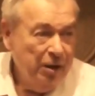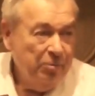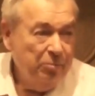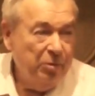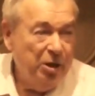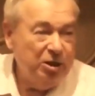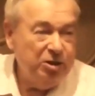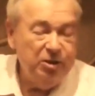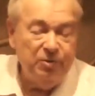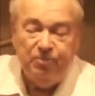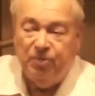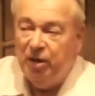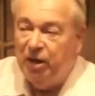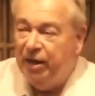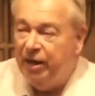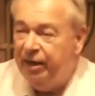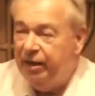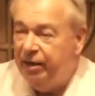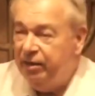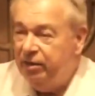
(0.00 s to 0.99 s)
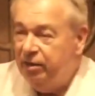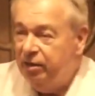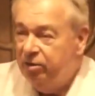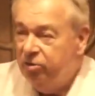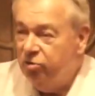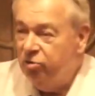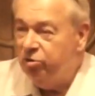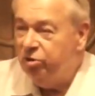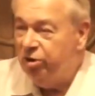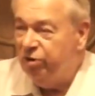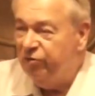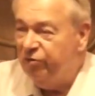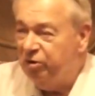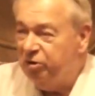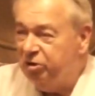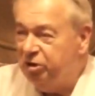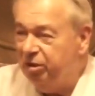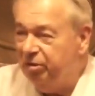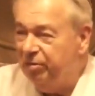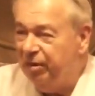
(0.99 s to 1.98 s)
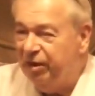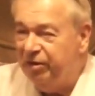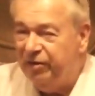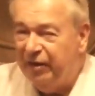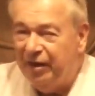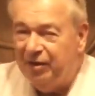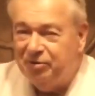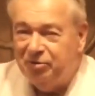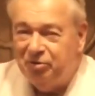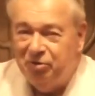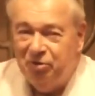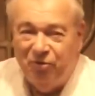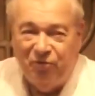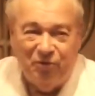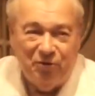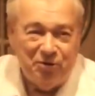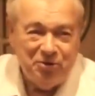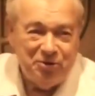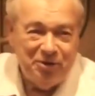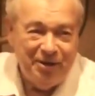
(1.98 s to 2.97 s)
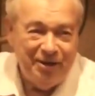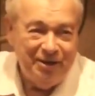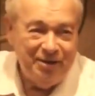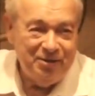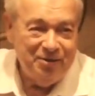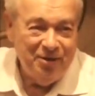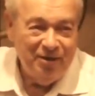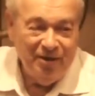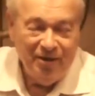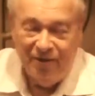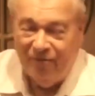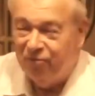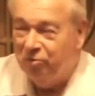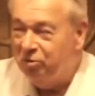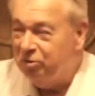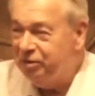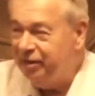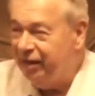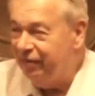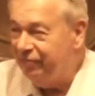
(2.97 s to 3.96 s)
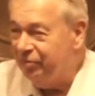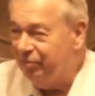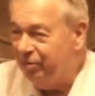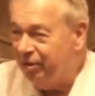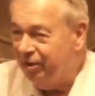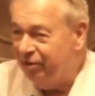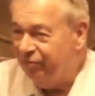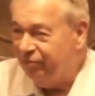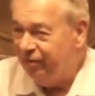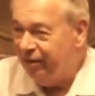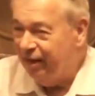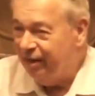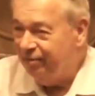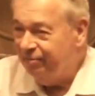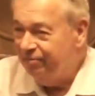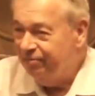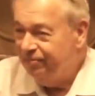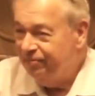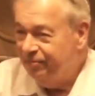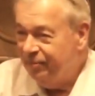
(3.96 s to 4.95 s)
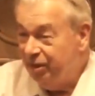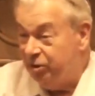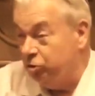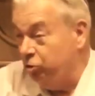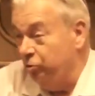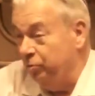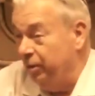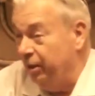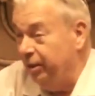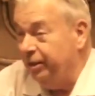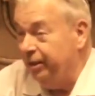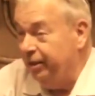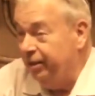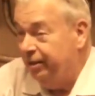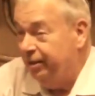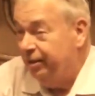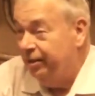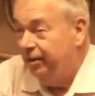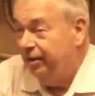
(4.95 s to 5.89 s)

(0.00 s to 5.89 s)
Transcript: Multiply Duke University by 1,000 universities. Of course, they have the money for that. It's your money.